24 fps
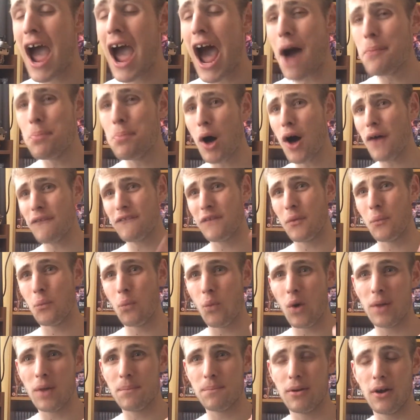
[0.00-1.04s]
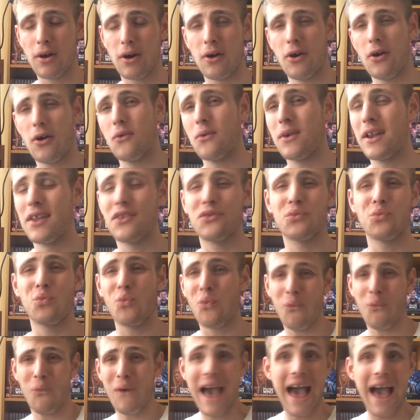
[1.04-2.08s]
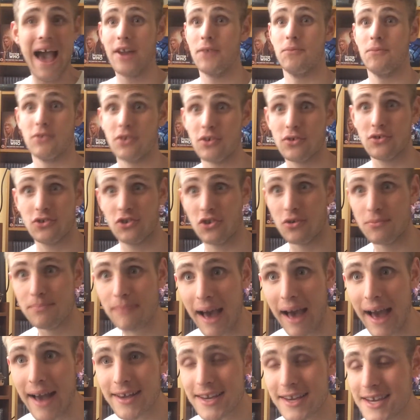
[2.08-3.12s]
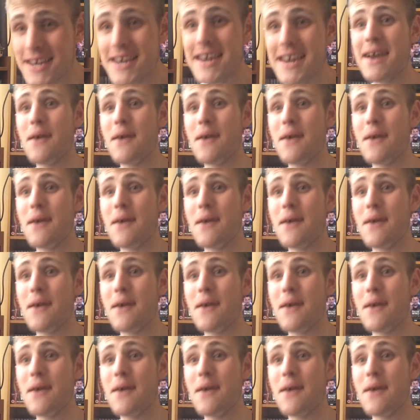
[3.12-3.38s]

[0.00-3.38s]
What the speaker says: Apart from one plot hole, is had the Doctor come back,